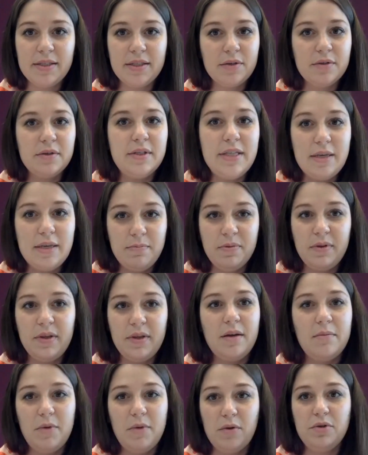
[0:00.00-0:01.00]
They're
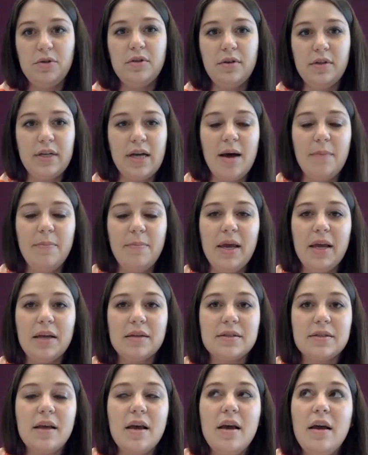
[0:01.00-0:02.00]
deeply emotional
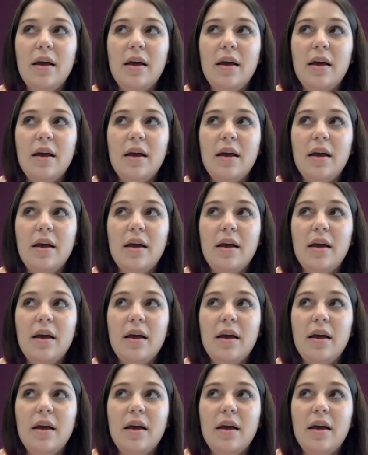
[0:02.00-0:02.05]
topics